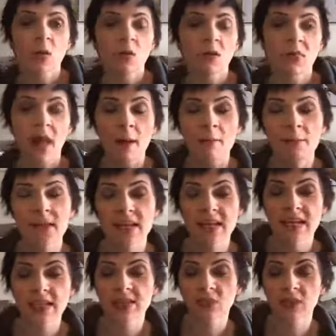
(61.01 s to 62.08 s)
what that
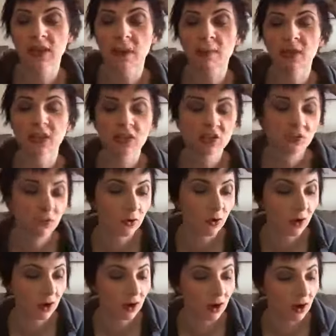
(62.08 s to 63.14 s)
means
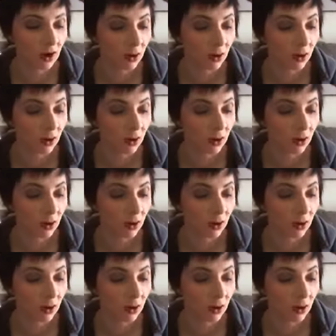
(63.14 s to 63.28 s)
for